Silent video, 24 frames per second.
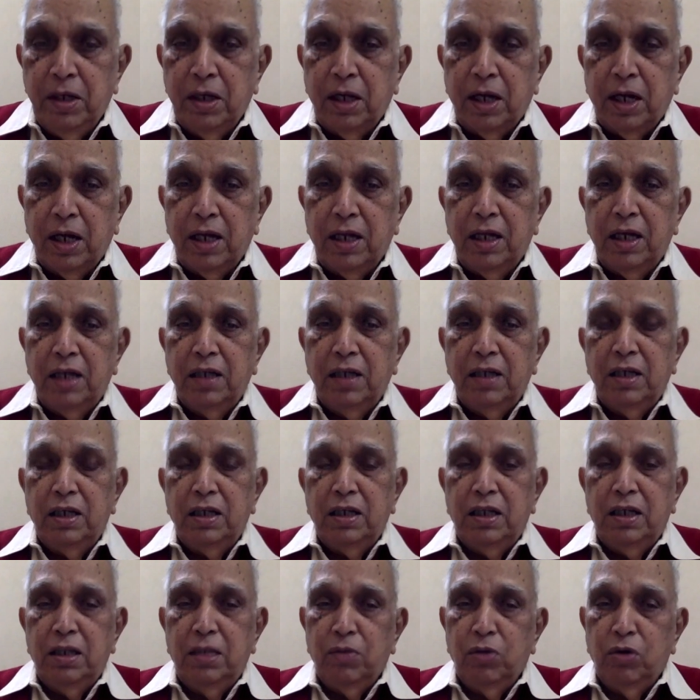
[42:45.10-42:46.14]

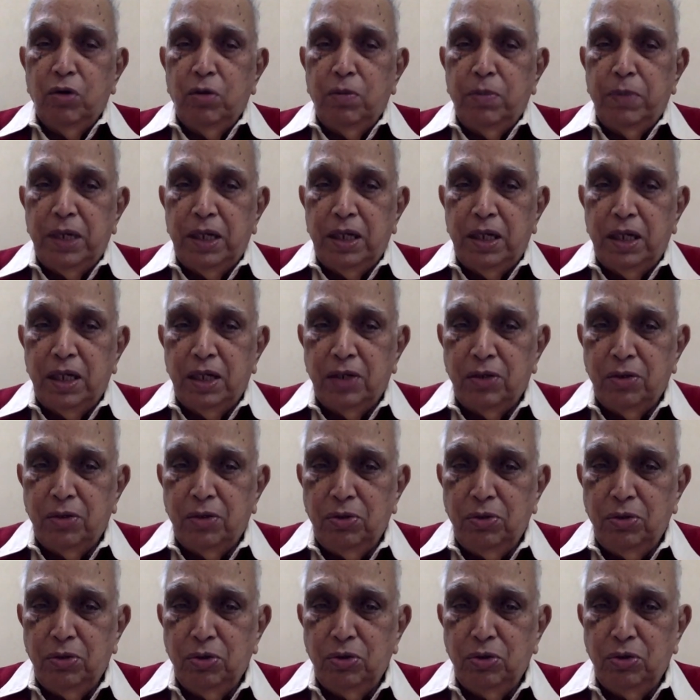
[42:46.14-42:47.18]
Haridasarathnam Gopal Das
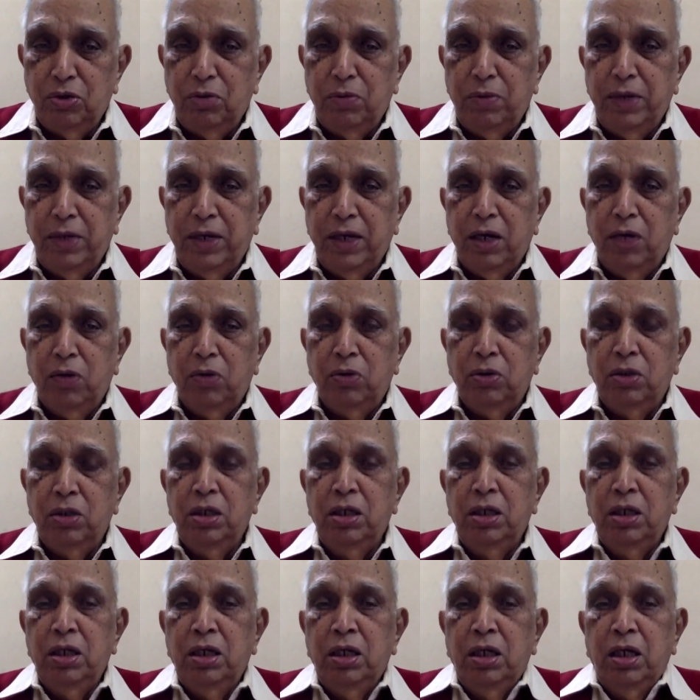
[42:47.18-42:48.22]
used to bring out
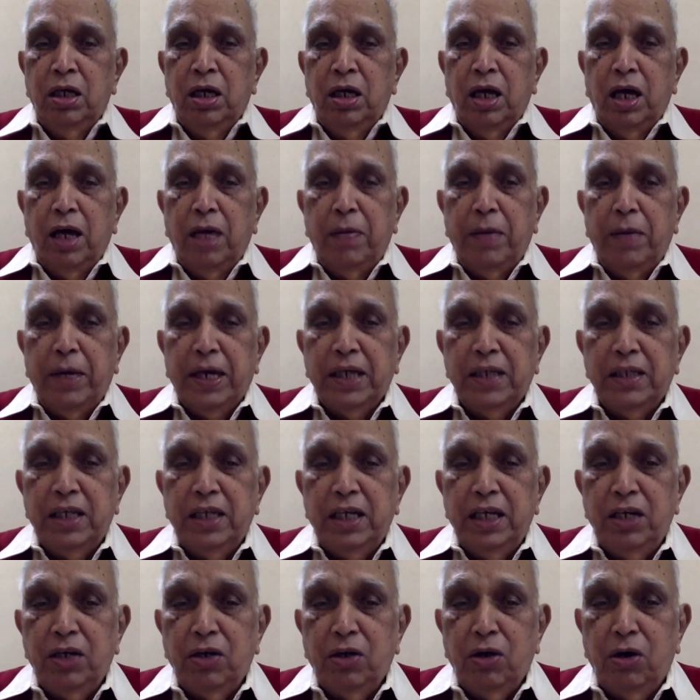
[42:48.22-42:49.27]
a
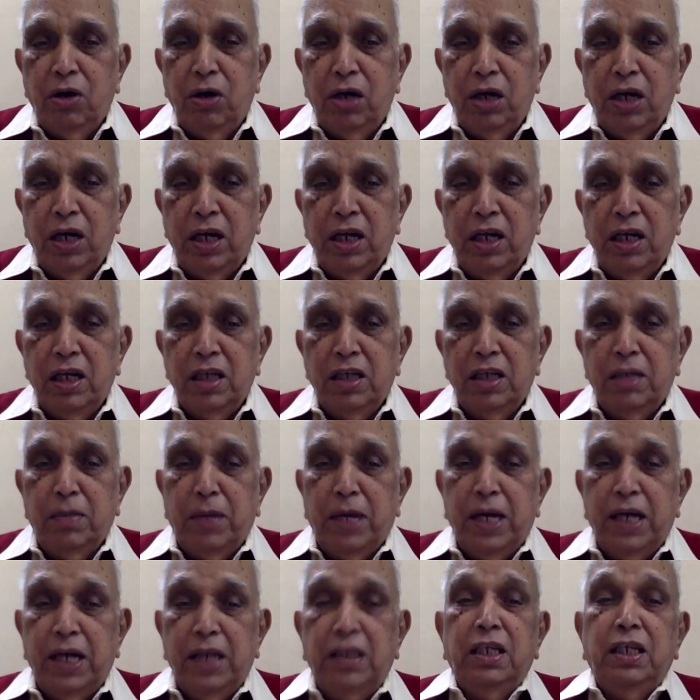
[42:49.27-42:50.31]
magazine called Haridasa
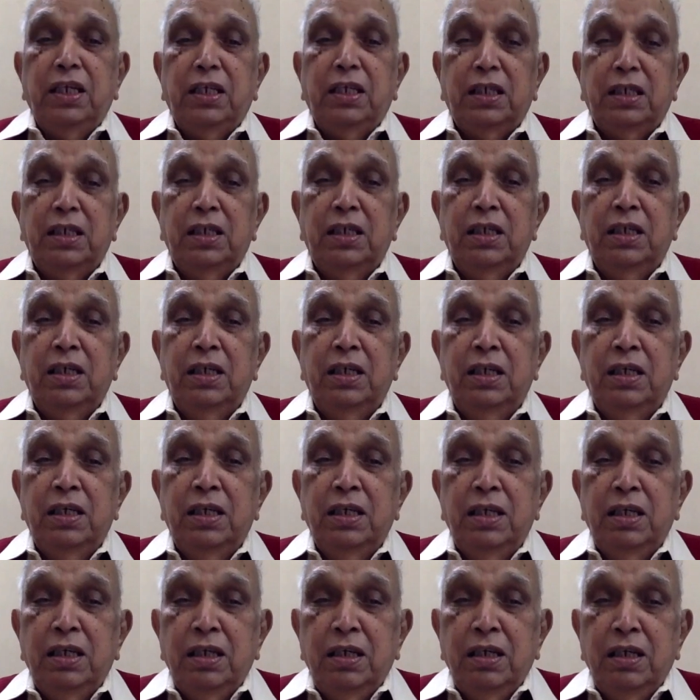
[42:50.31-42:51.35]
Bharati.
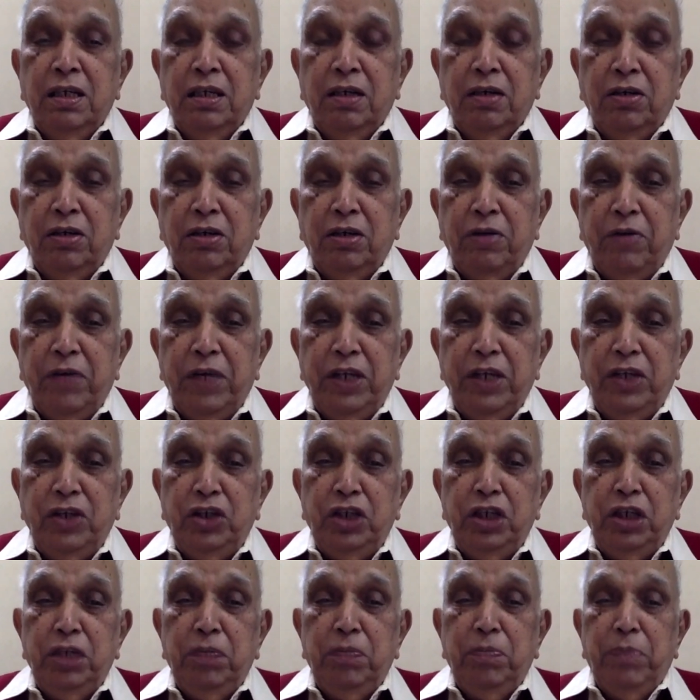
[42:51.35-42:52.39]
It's a very
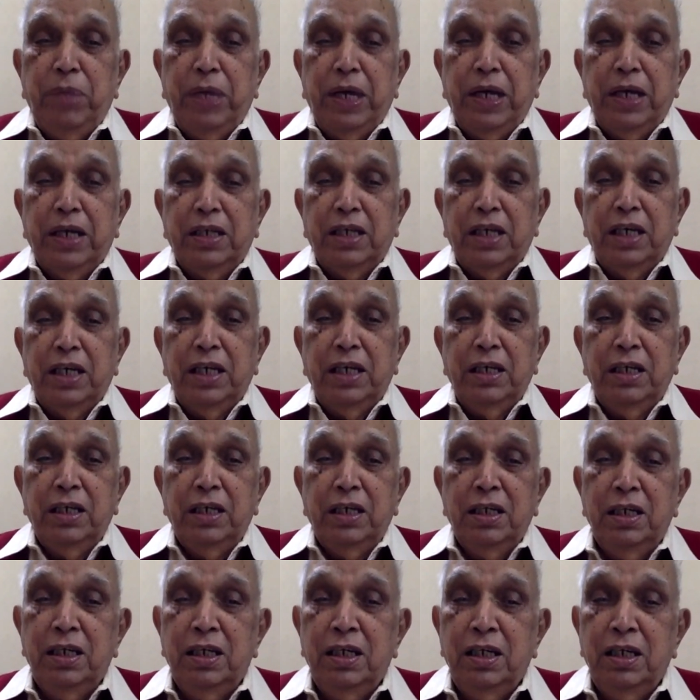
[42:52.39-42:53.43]
cheap magazine,
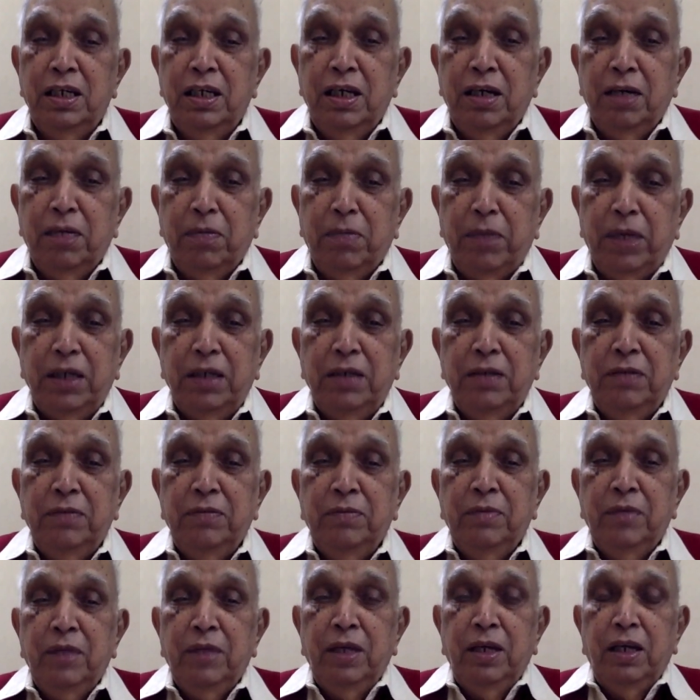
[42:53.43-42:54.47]
but
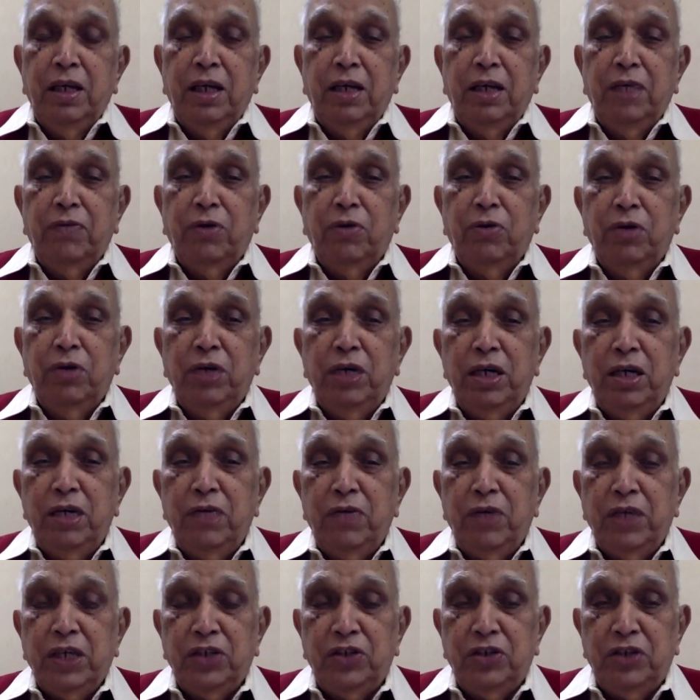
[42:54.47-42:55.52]
he found it
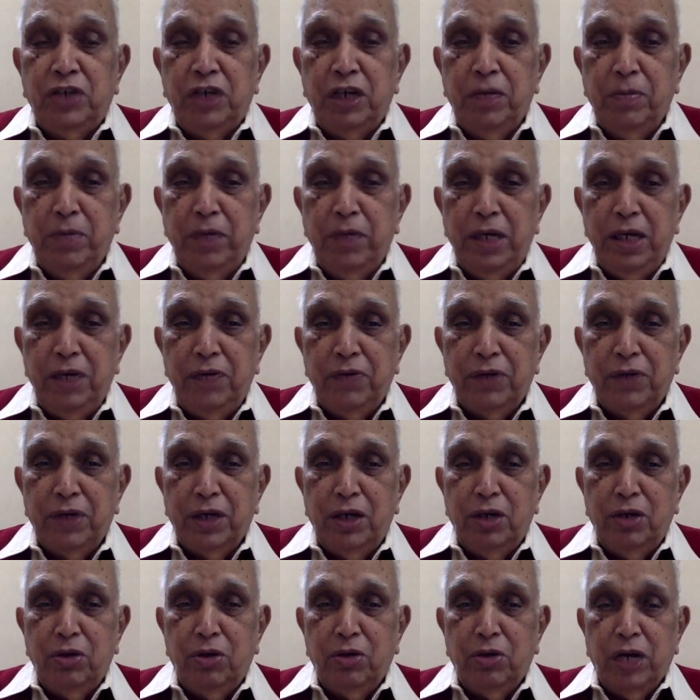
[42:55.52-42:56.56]
extremely difficult
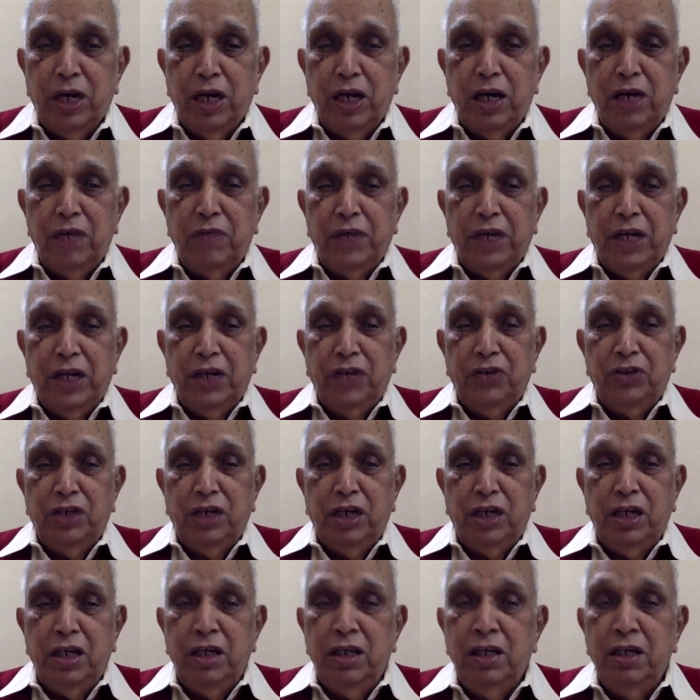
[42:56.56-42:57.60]
to run it
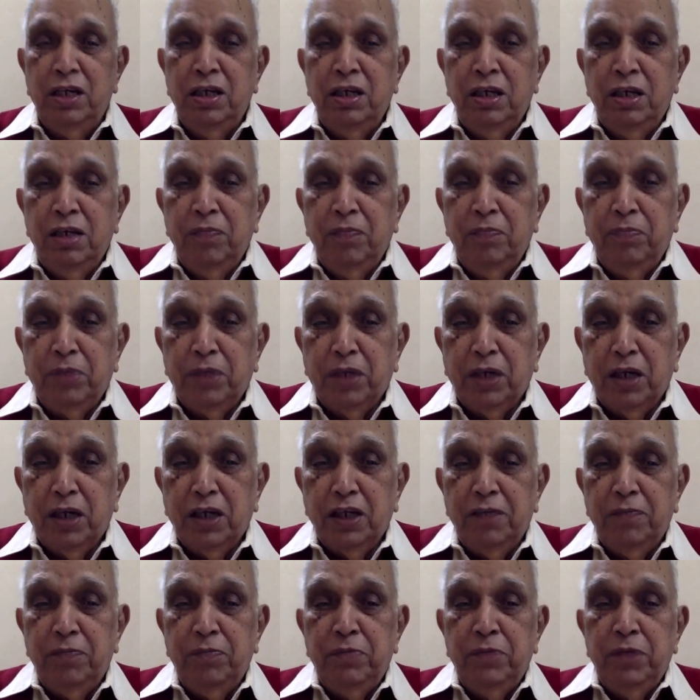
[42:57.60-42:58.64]
financially because
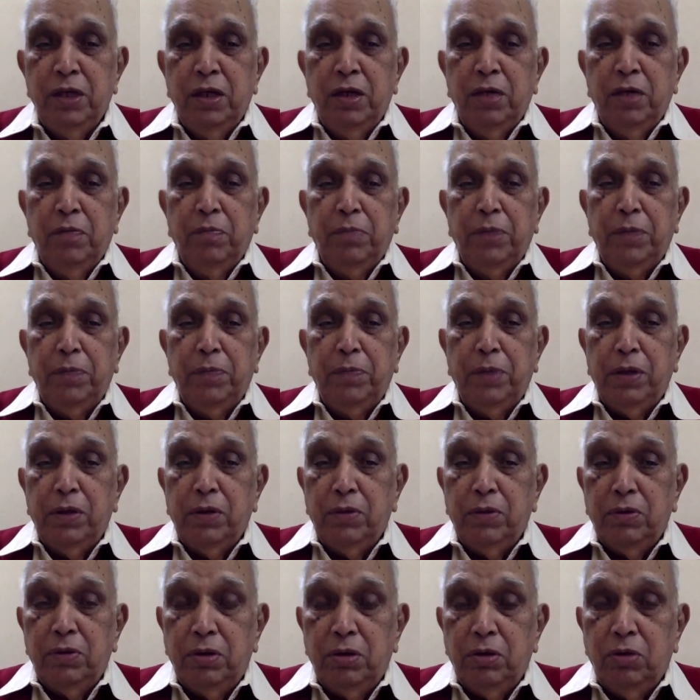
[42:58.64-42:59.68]
people
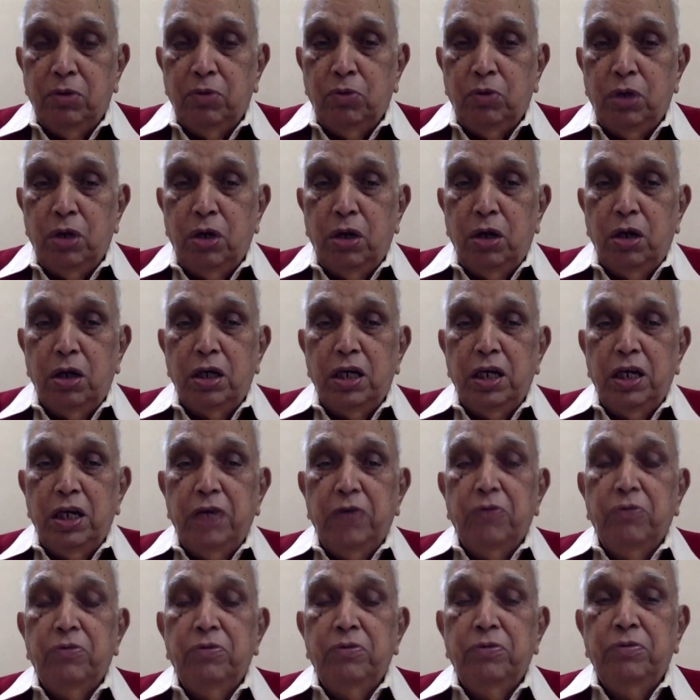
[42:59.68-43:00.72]
would not give